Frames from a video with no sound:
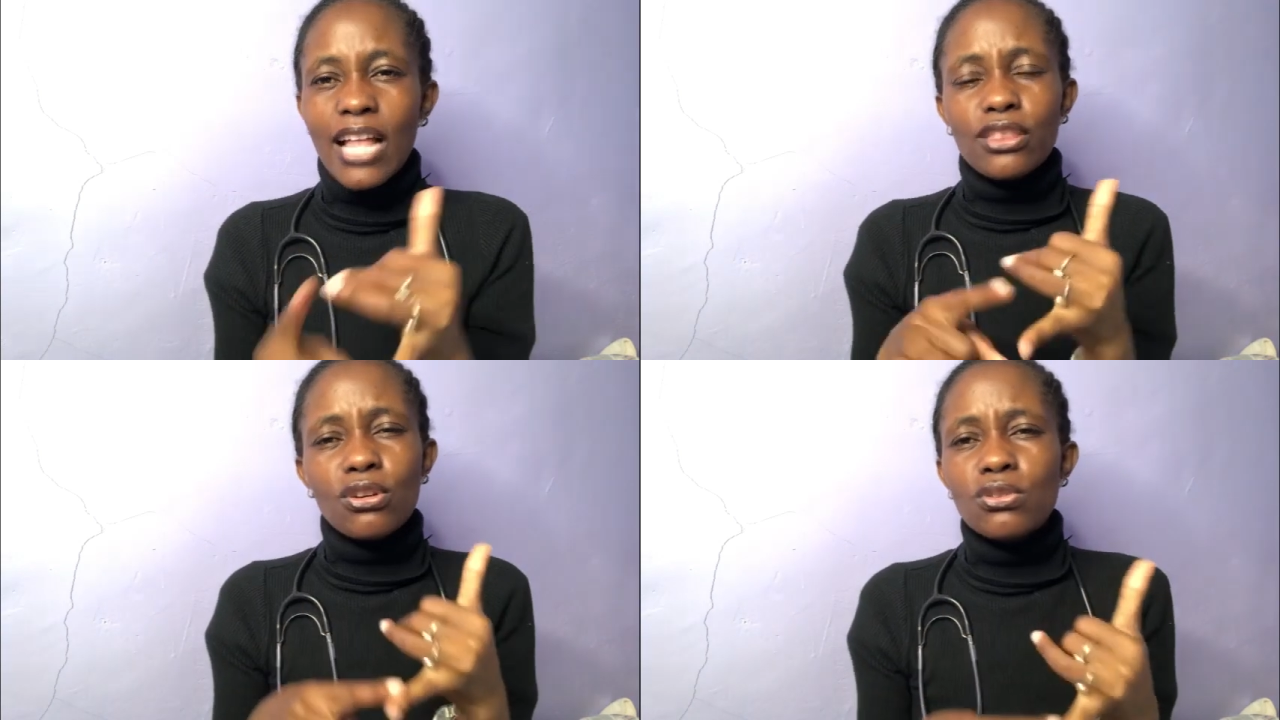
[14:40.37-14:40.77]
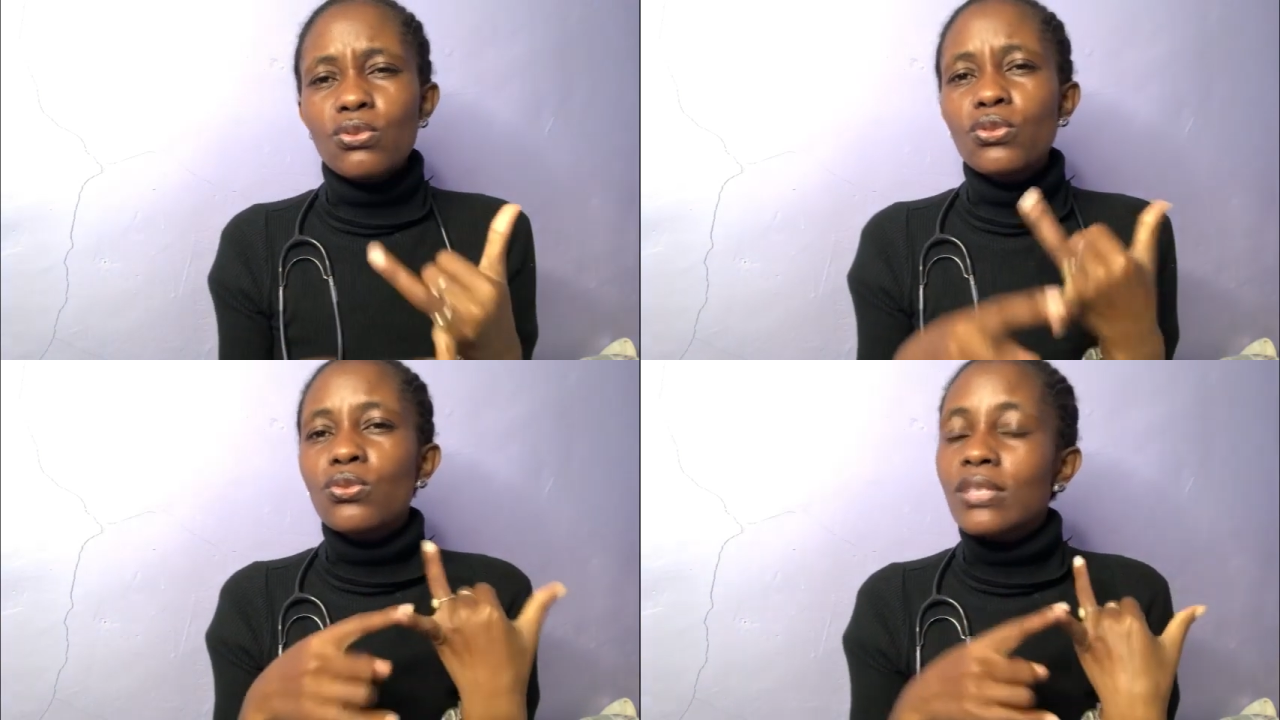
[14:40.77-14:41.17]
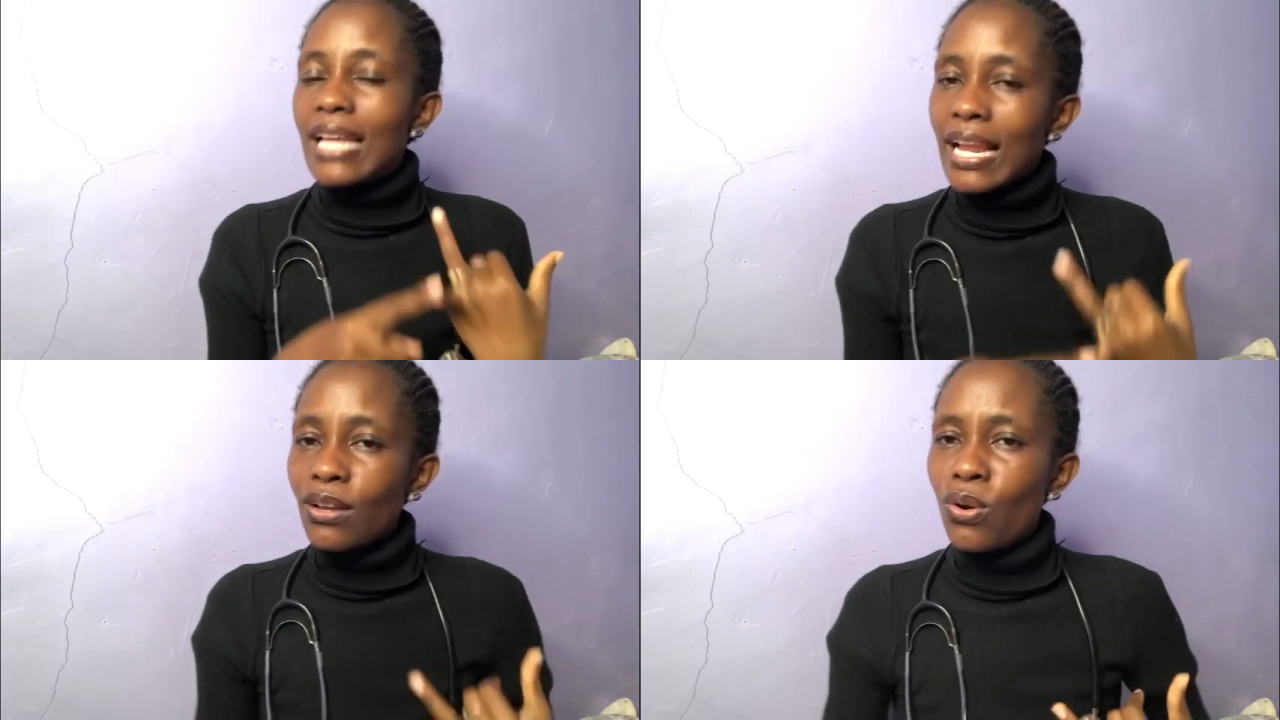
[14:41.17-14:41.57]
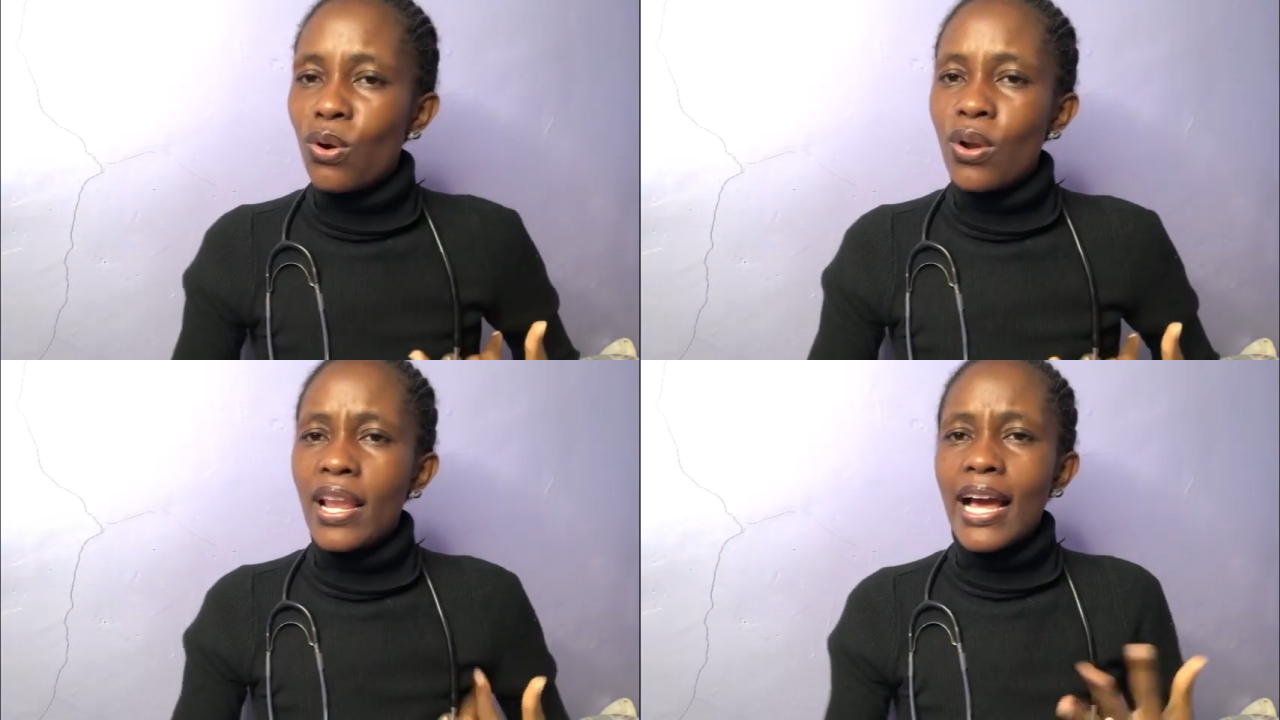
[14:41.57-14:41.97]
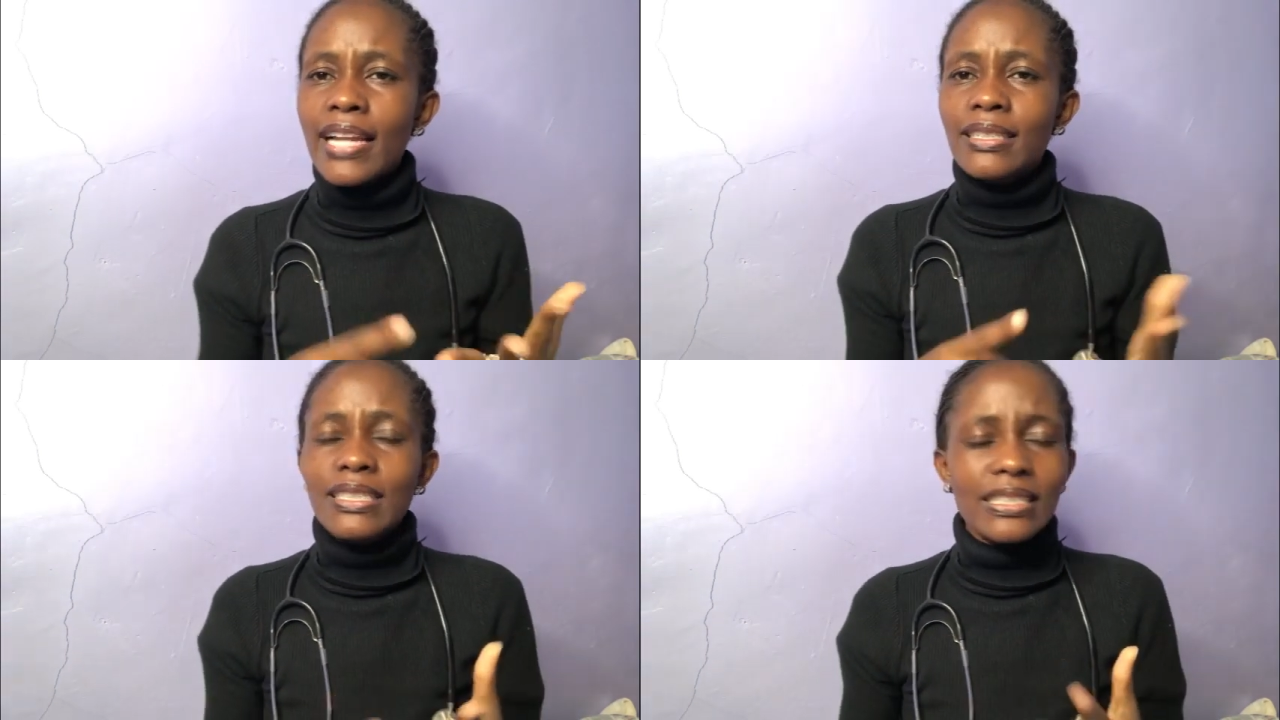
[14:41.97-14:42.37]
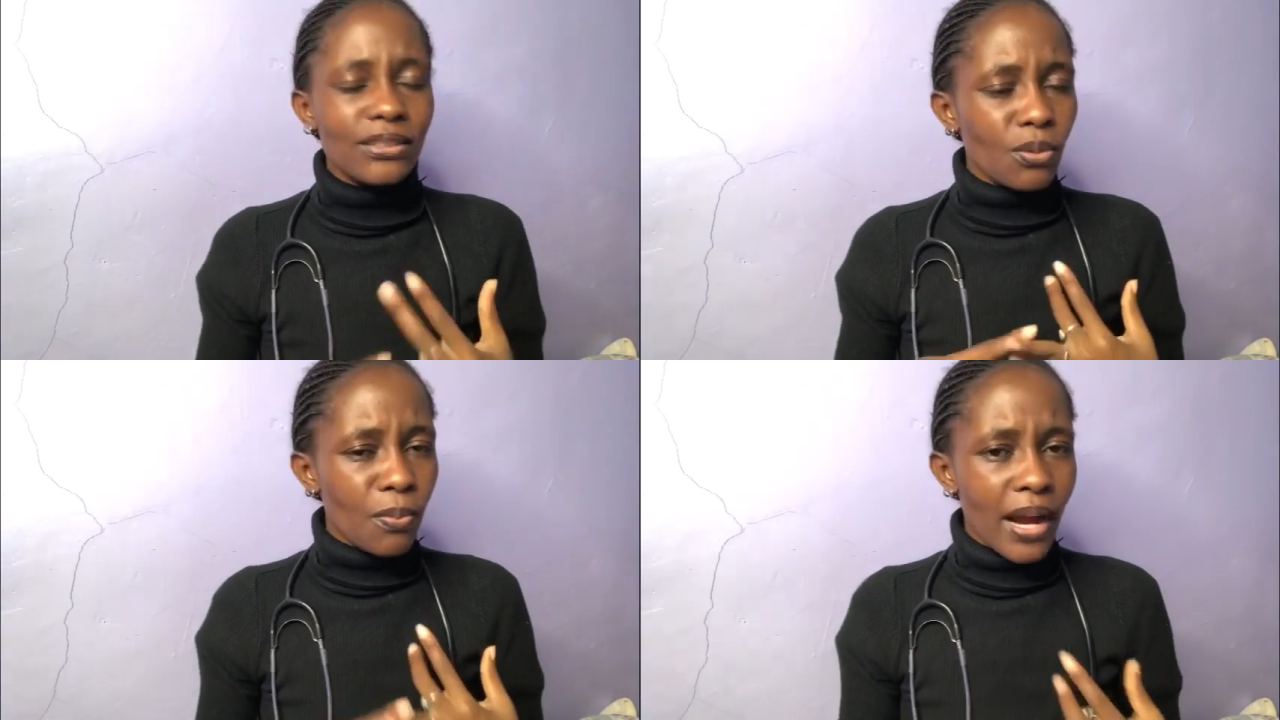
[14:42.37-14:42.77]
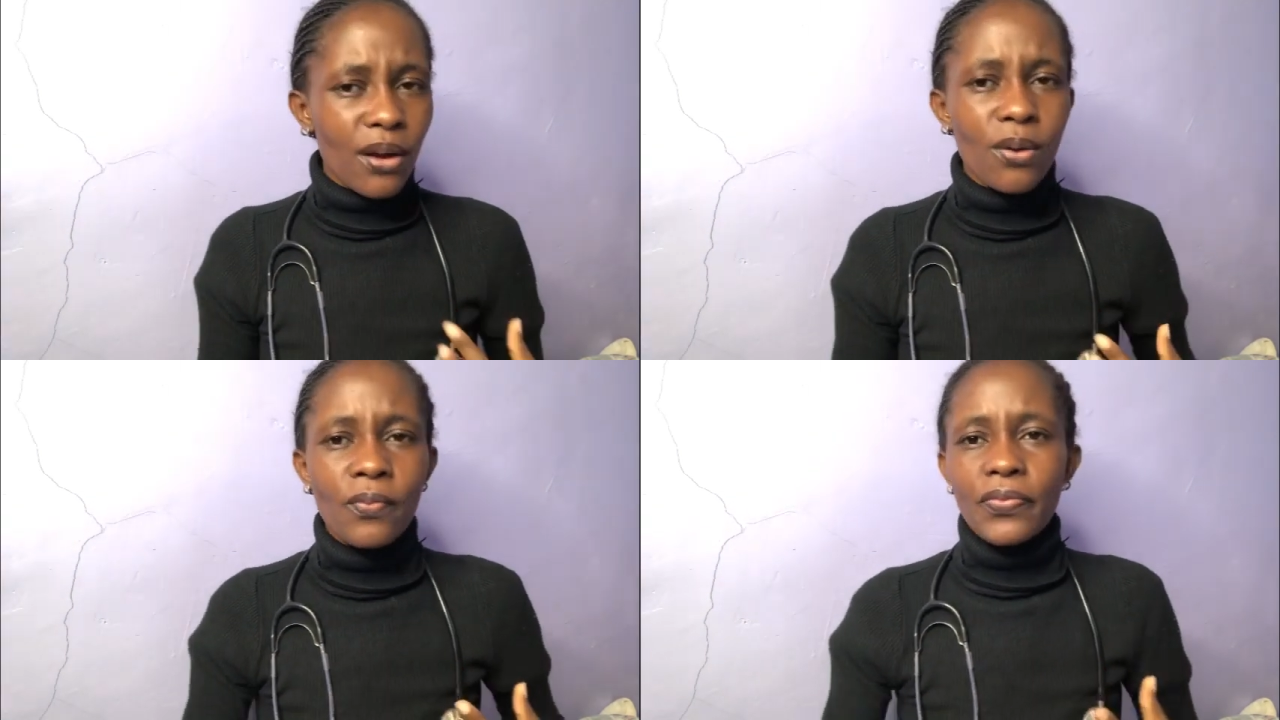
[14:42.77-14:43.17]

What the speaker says: Those who use alcohol and tobacco